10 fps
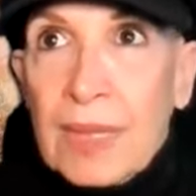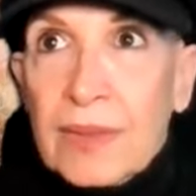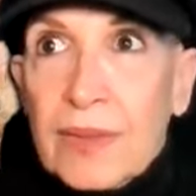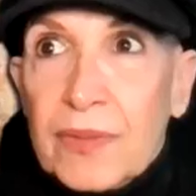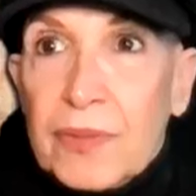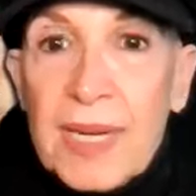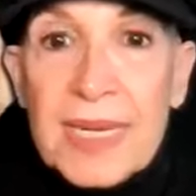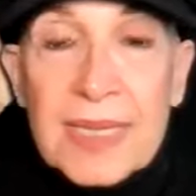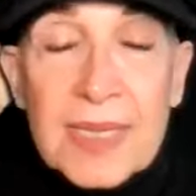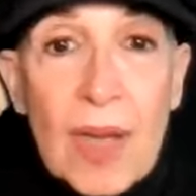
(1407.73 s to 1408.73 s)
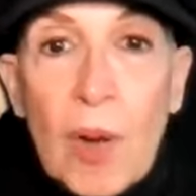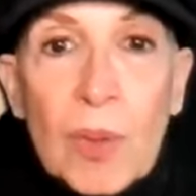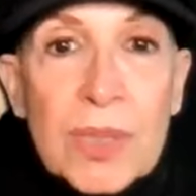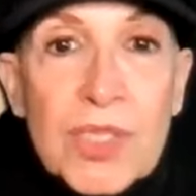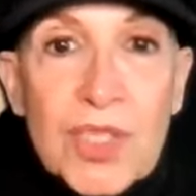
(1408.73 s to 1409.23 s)
the phrase, "Oh,
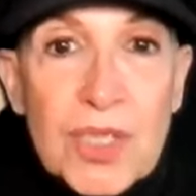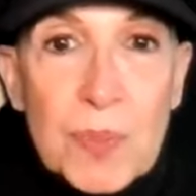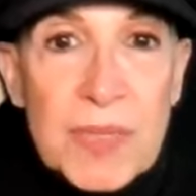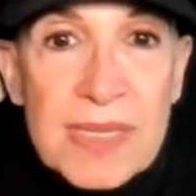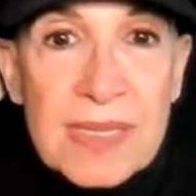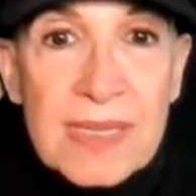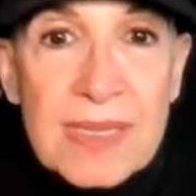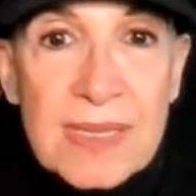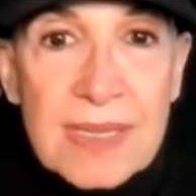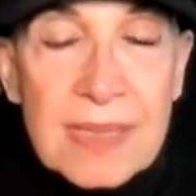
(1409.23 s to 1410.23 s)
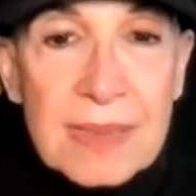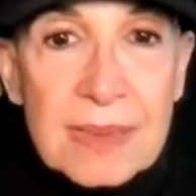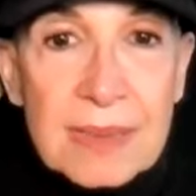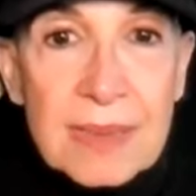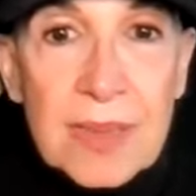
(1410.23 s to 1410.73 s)
it's just business."
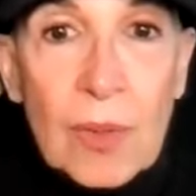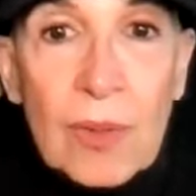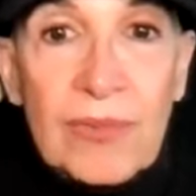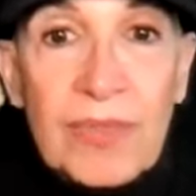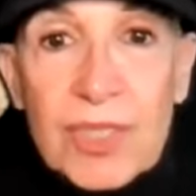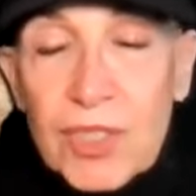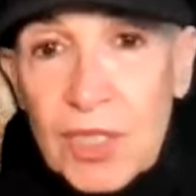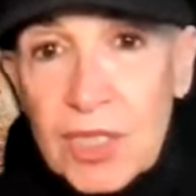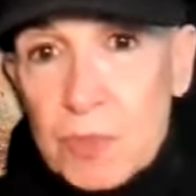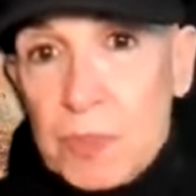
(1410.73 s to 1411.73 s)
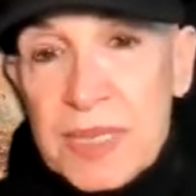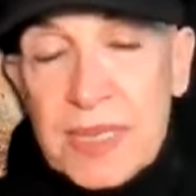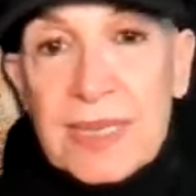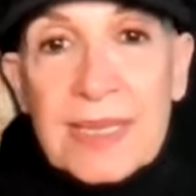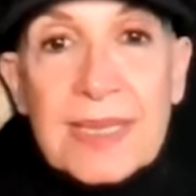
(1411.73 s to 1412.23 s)
So if it's just
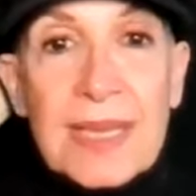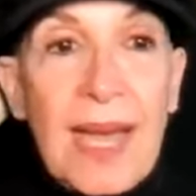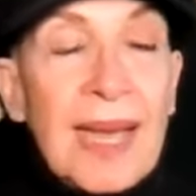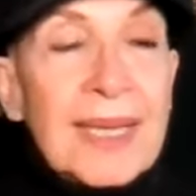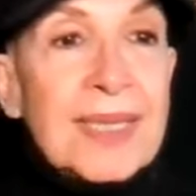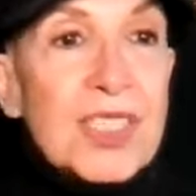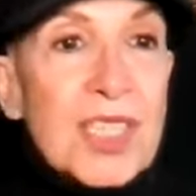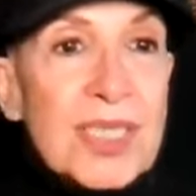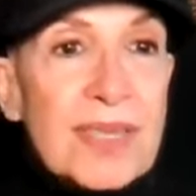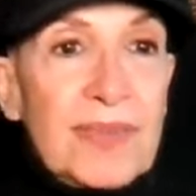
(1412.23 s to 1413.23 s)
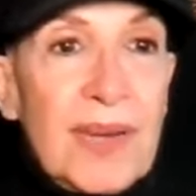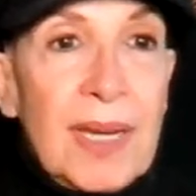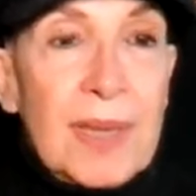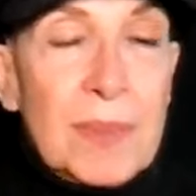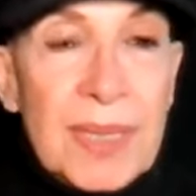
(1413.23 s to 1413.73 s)
business, I can
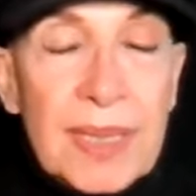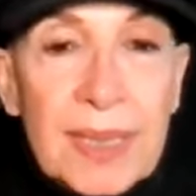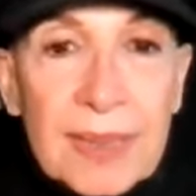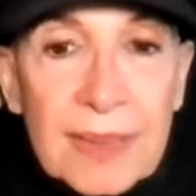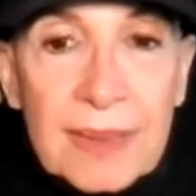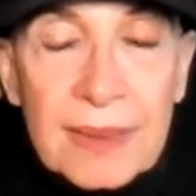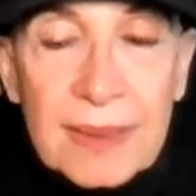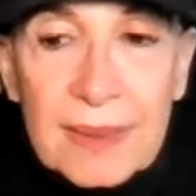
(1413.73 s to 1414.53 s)
justify being